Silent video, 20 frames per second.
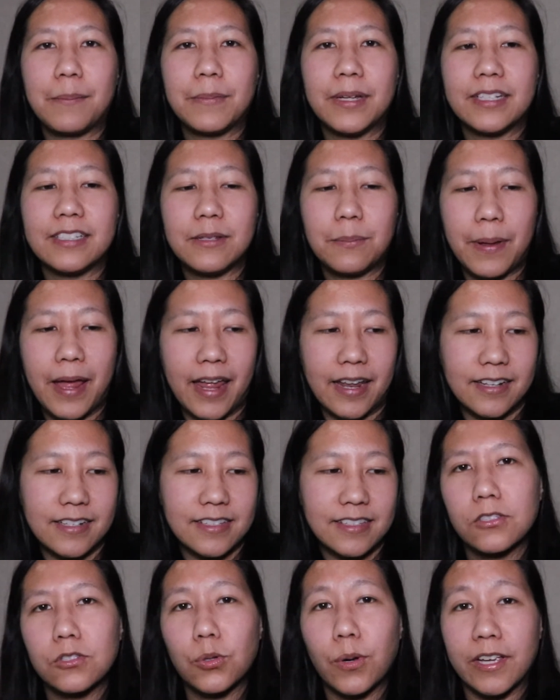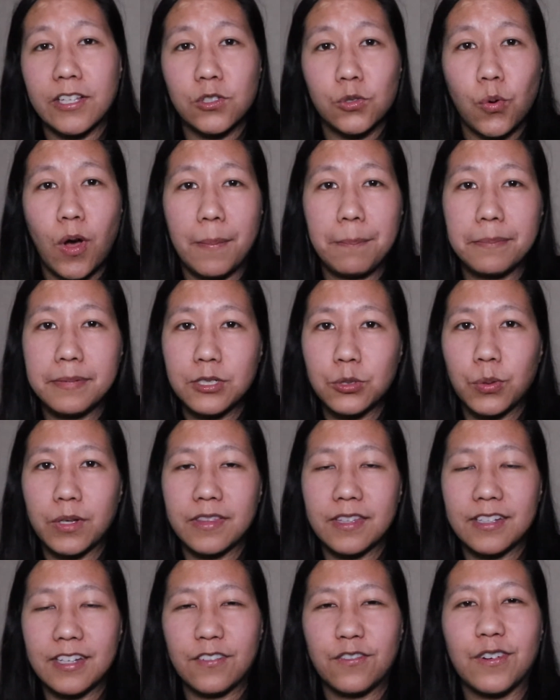Depends. So I swap between
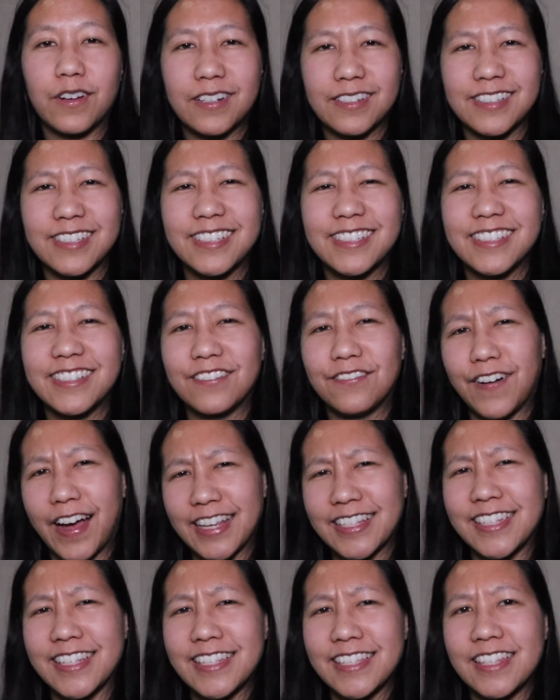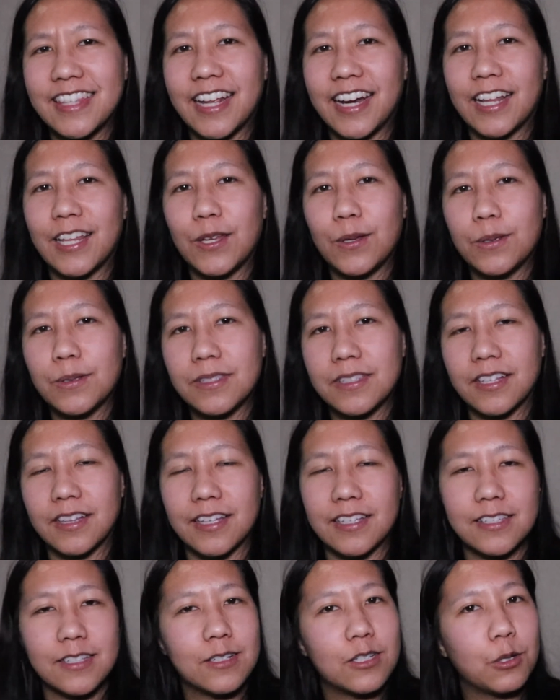the different devices that I use to
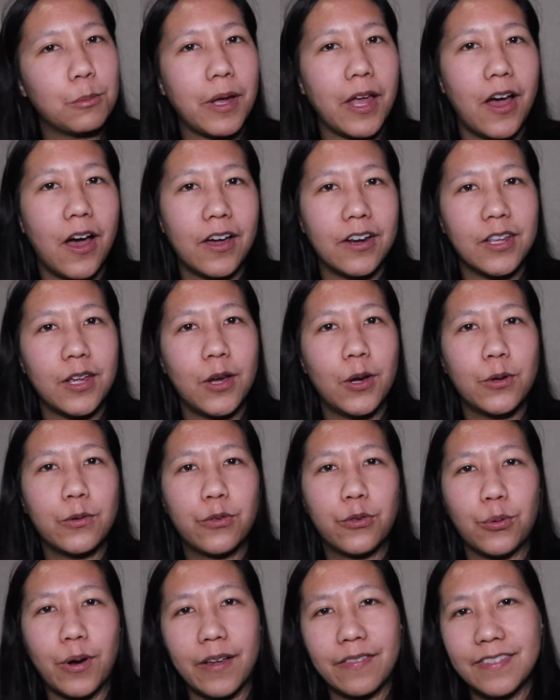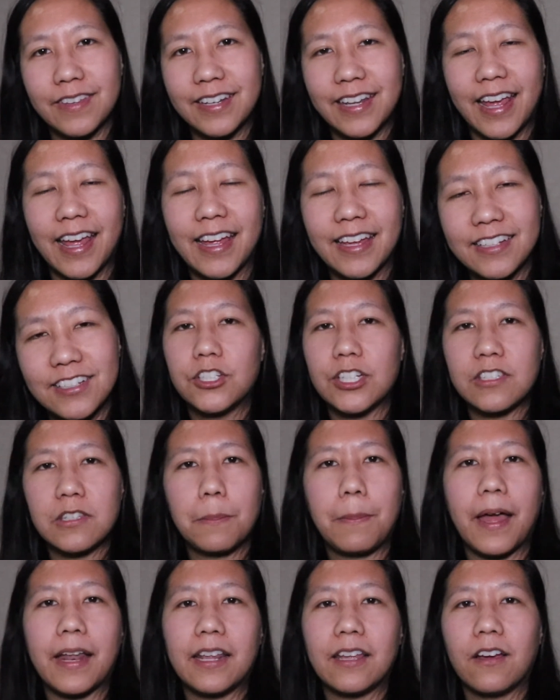listen to my audio throughout the day, just
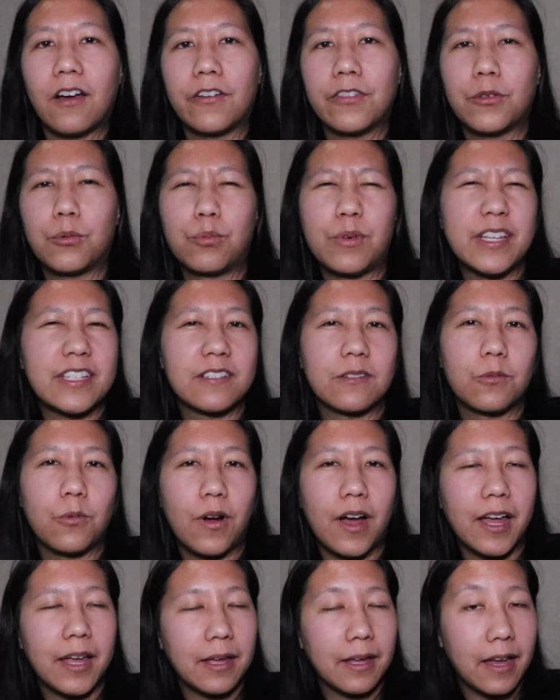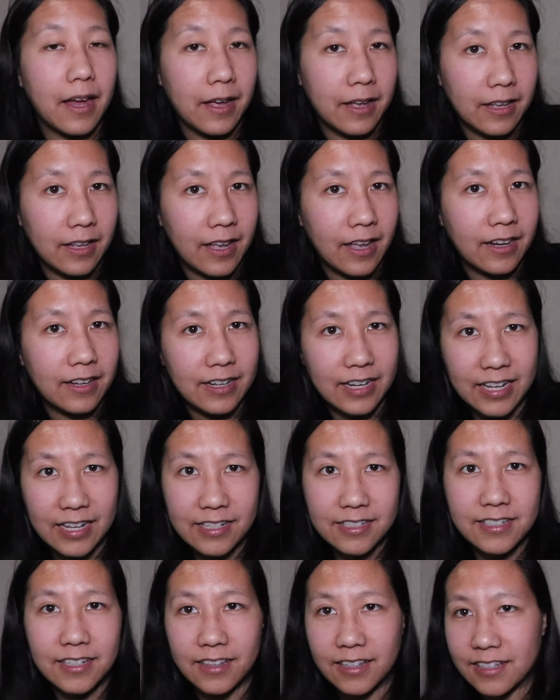depending on the reason why I
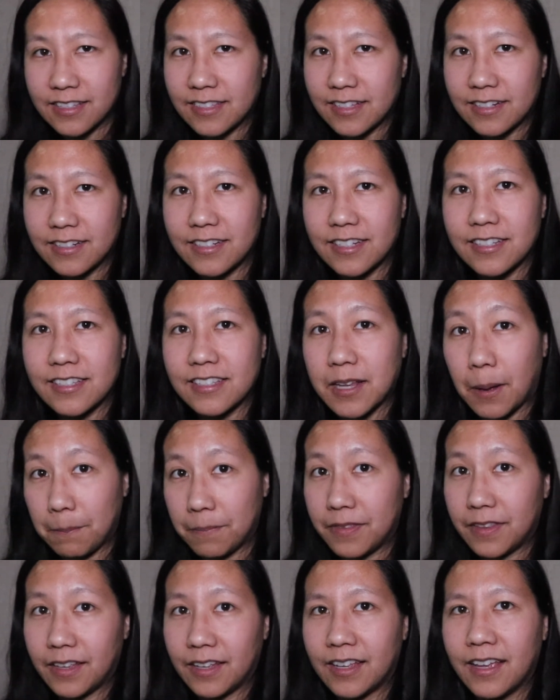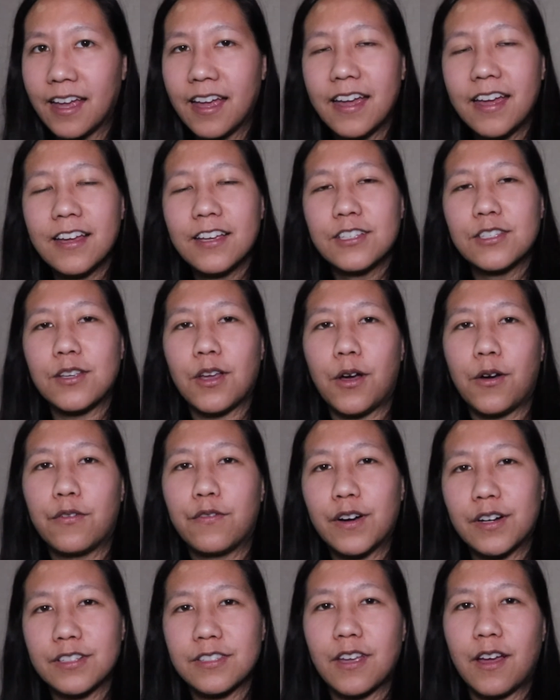need to listen to something. So
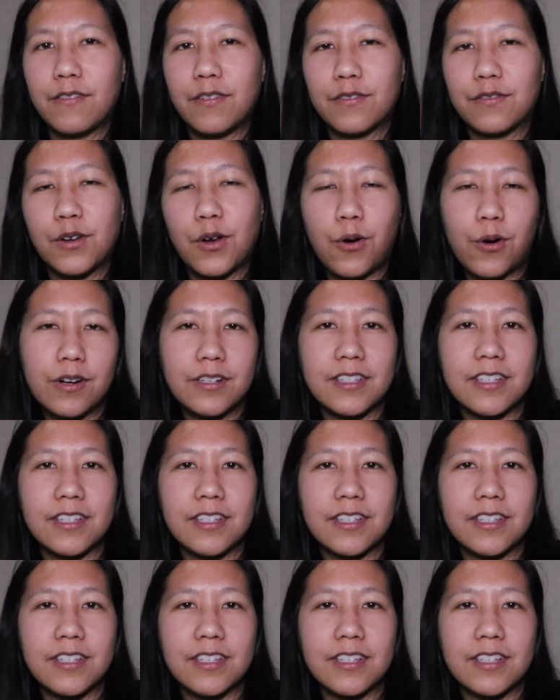first off, of course,